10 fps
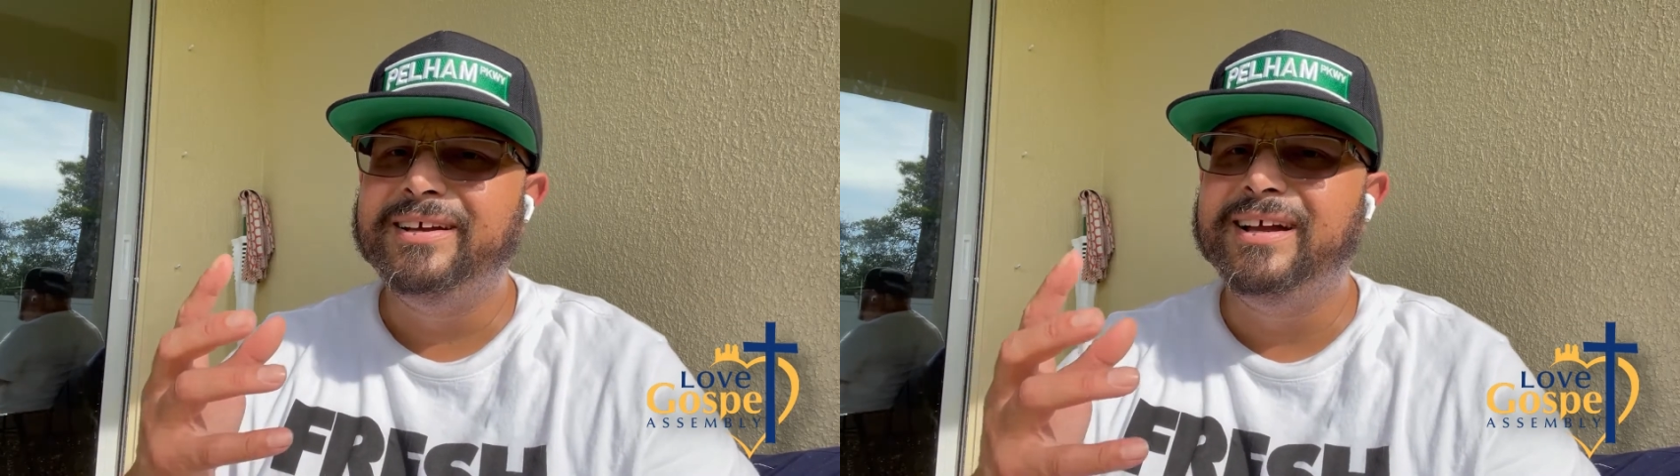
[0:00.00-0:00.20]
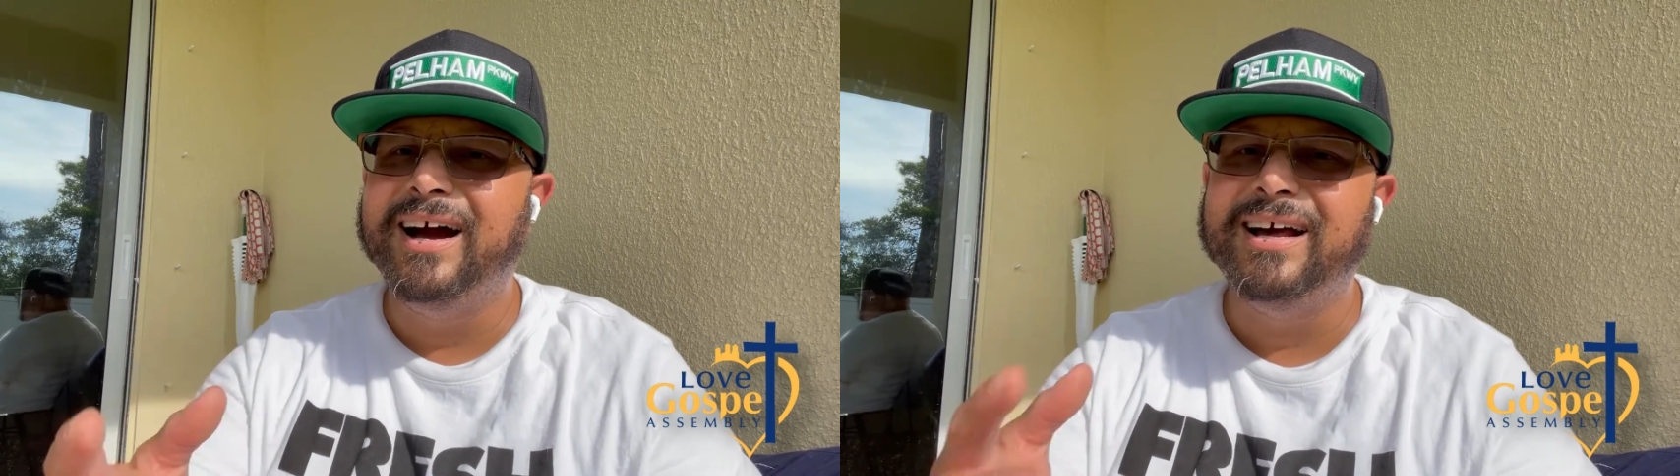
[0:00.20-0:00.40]

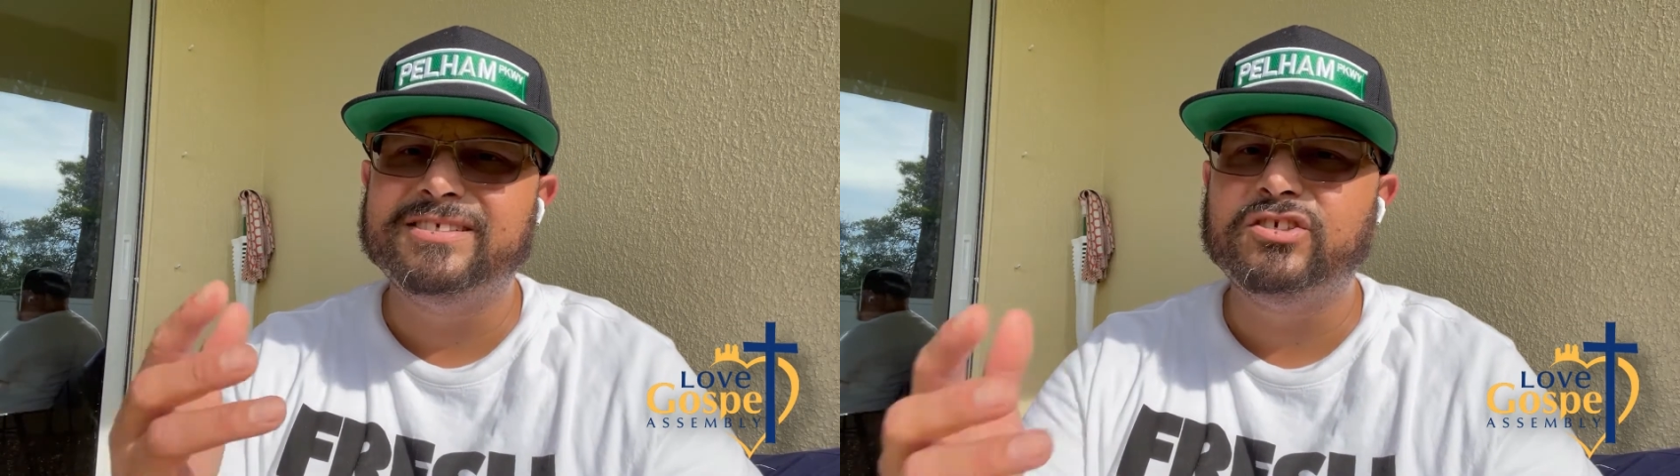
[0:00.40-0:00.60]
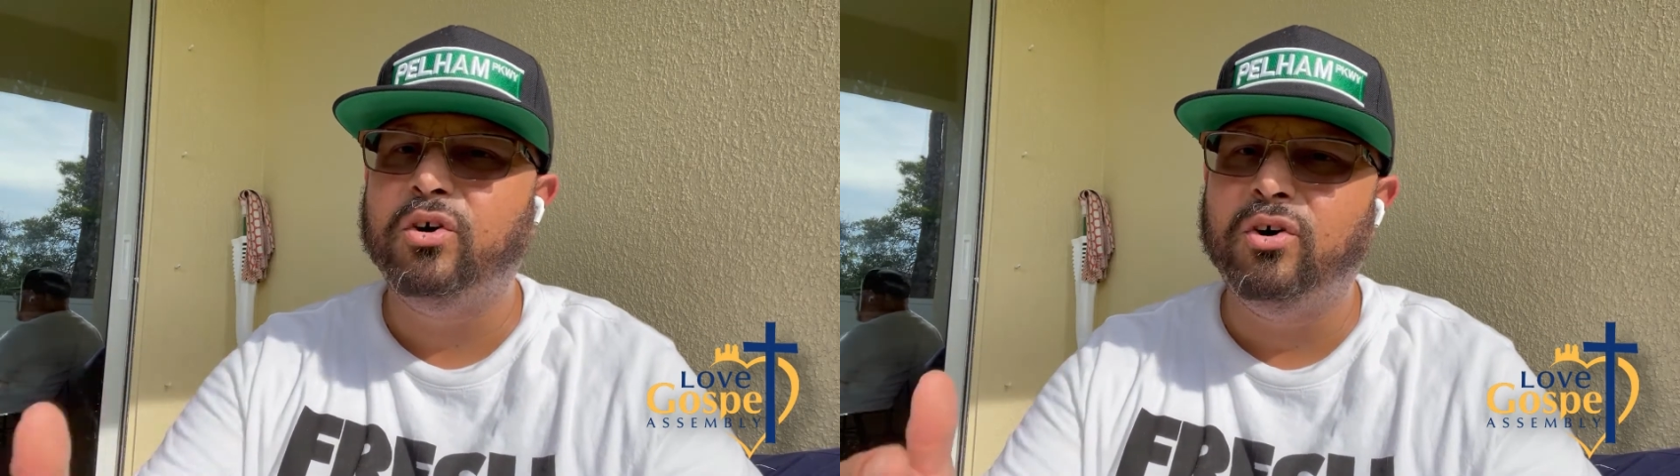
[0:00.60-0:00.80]
God
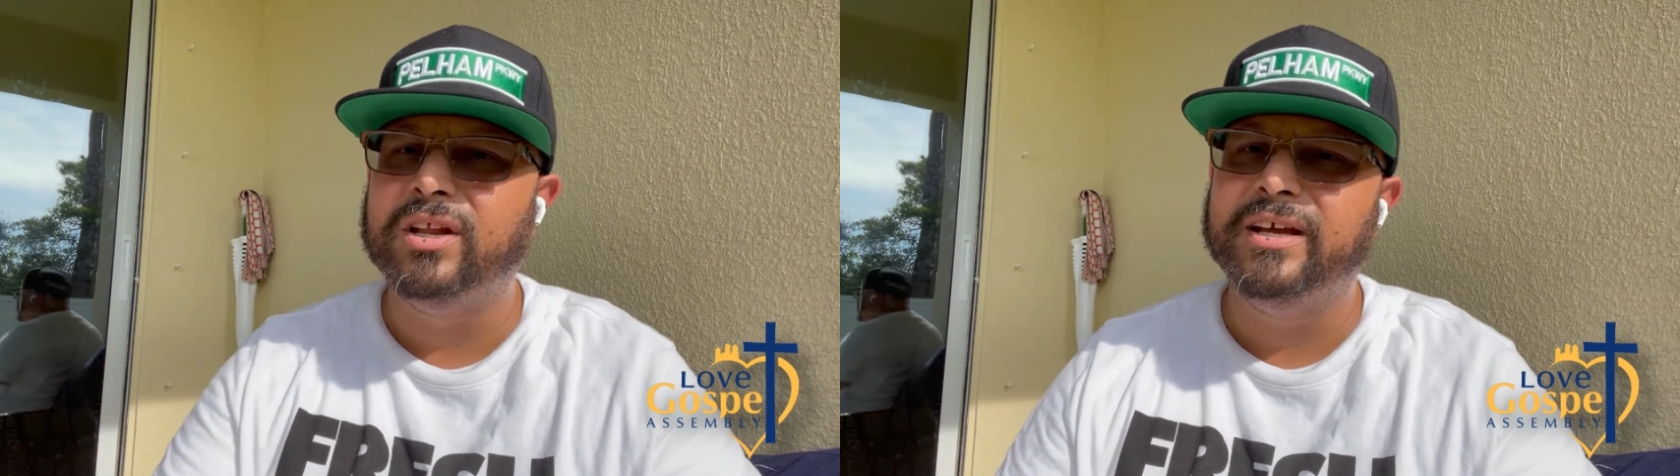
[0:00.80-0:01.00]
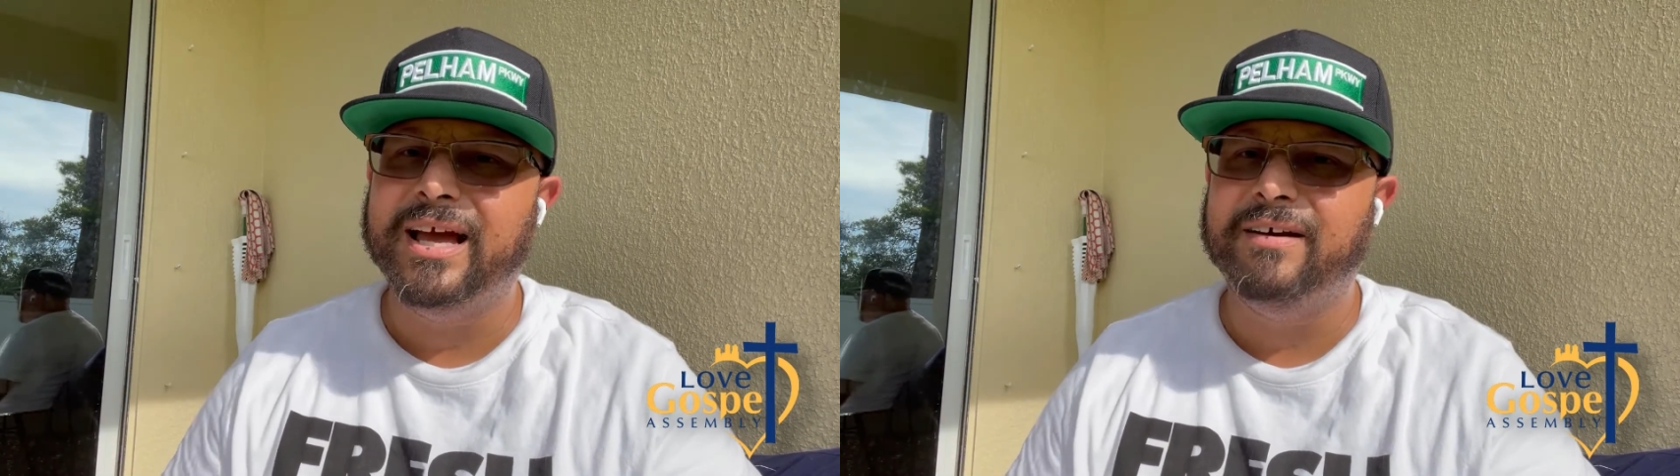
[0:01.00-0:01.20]
is
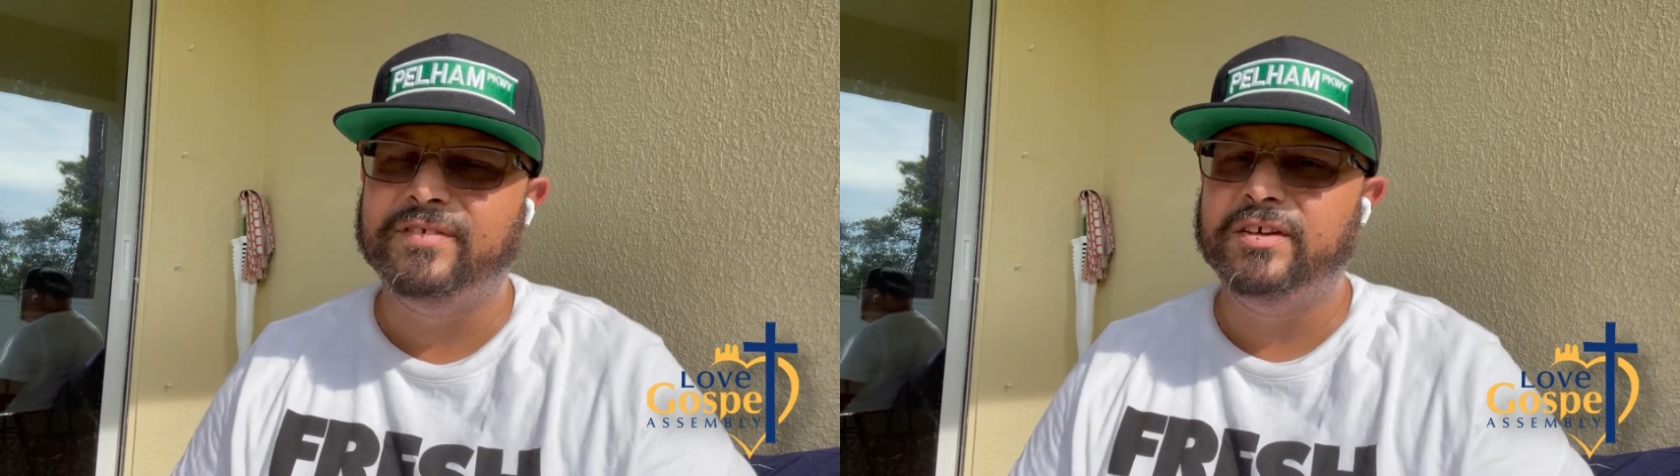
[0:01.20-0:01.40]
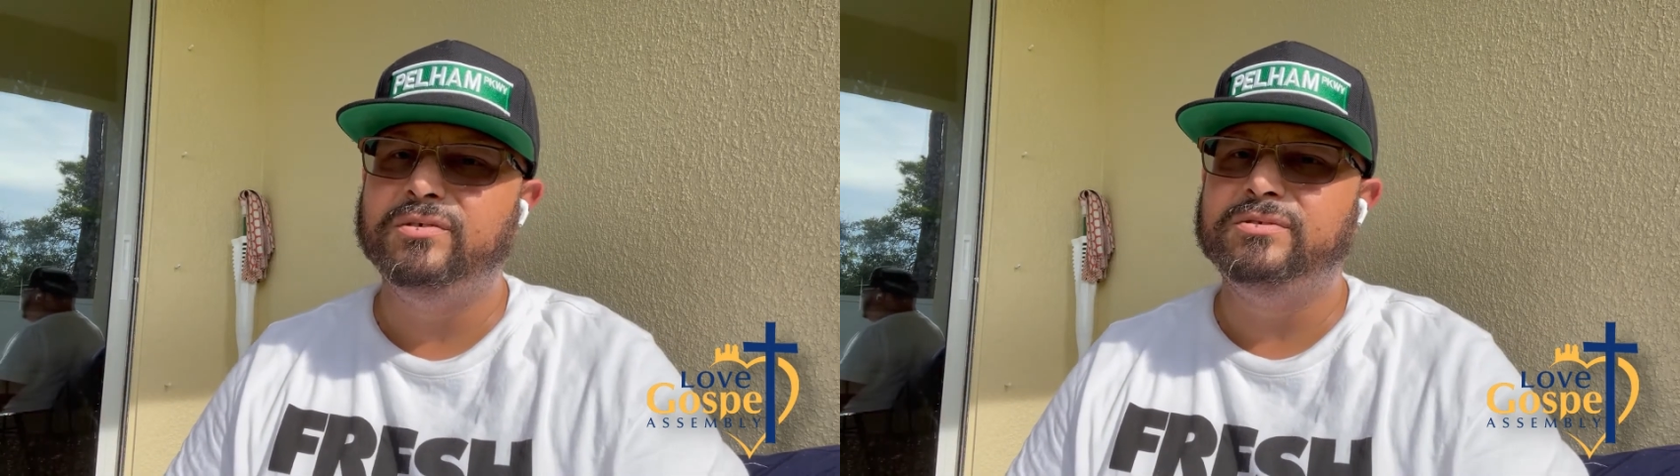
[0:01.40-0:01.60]
calling
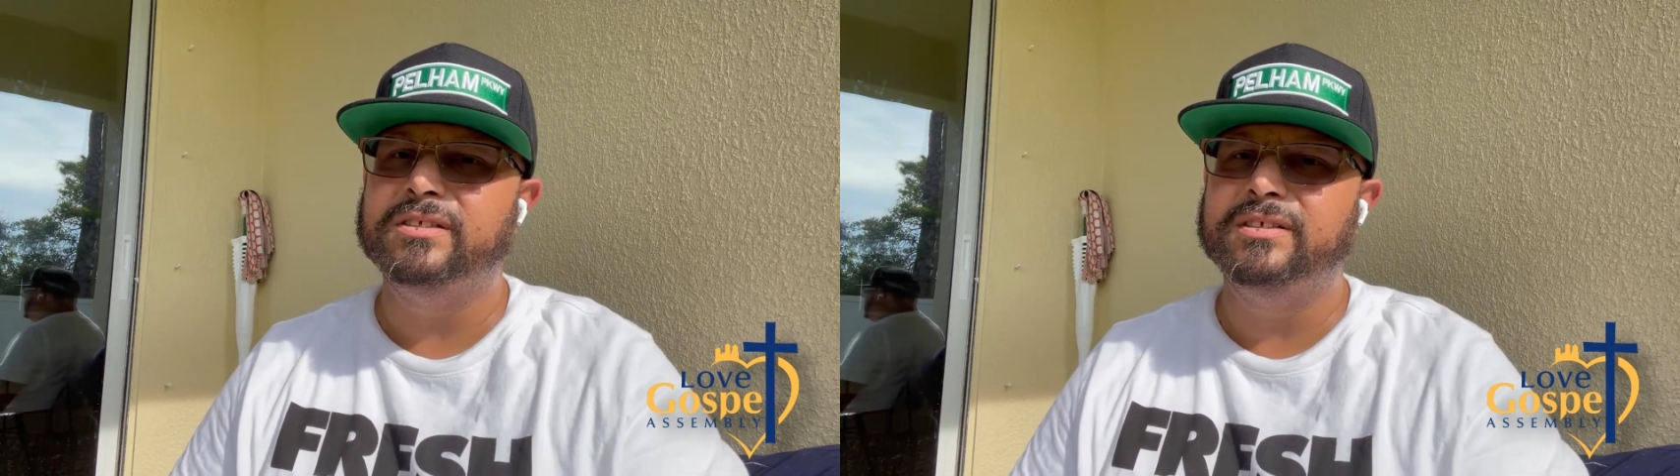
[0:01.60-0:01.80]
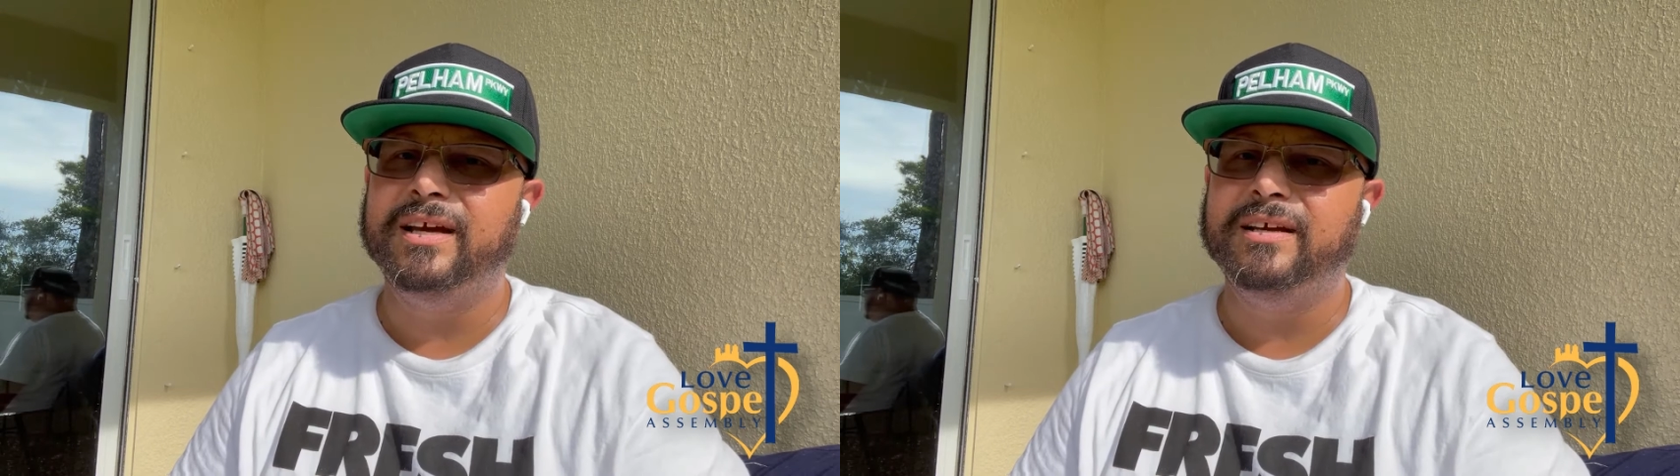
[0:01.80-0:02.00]
after you
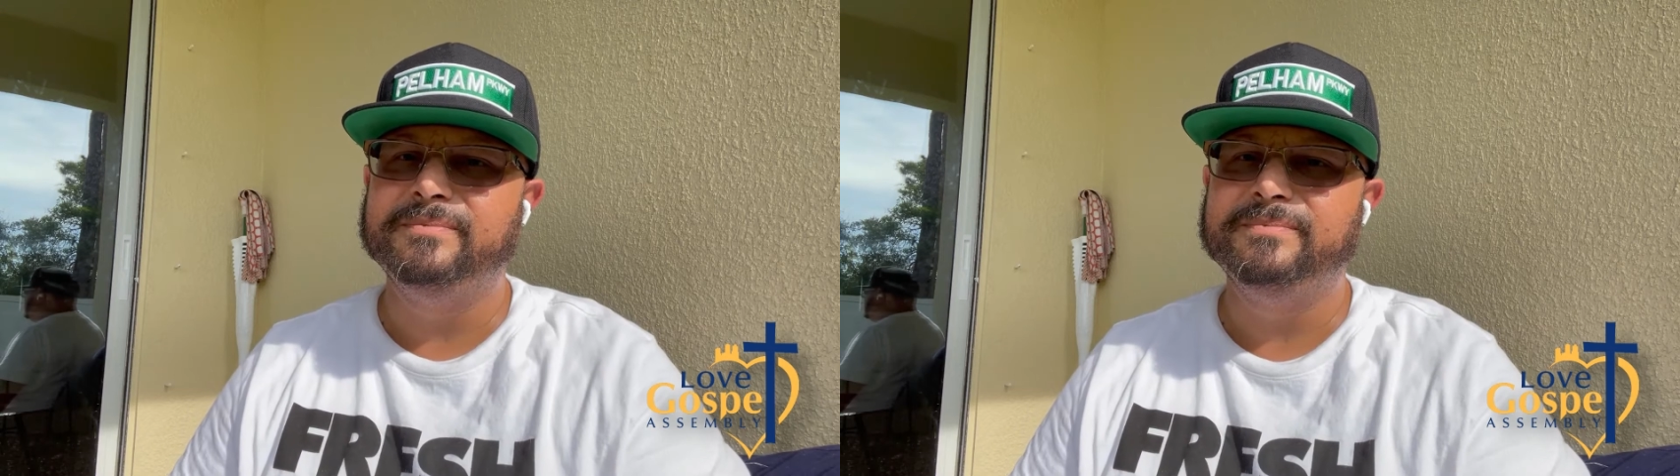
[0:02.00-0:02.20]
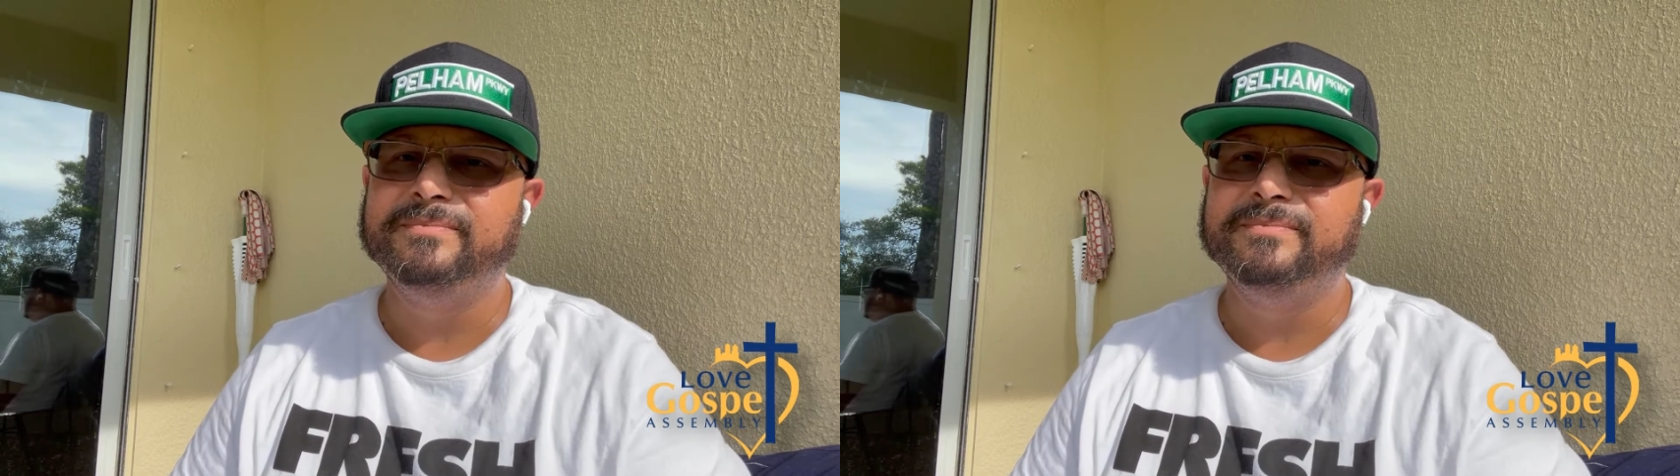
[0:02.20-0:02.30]
today.